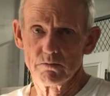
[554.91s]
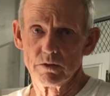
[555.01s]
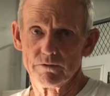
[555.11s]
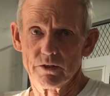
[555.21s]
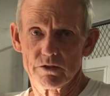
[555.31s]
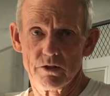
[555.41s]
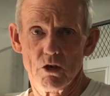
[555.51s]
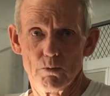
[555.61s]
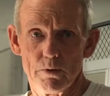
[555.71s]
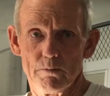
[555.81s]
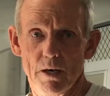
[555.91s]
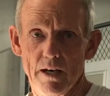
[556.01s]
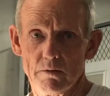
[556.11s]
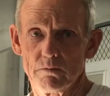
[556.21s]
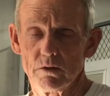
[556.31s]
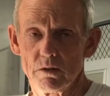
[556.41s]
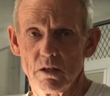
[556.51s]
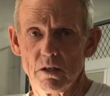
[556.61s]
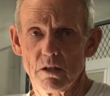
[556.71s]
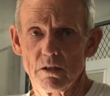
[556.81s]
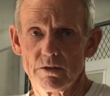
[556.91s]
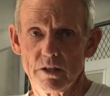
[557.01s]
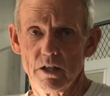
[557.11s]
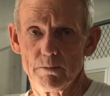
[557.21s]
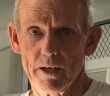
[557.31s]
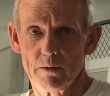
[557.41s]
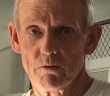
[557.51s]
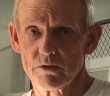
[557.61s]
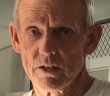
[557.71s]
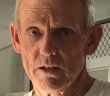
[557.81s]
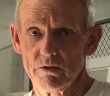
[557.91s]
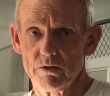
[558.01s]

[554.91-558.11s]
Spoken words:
if it's an open bottom to keep animals out.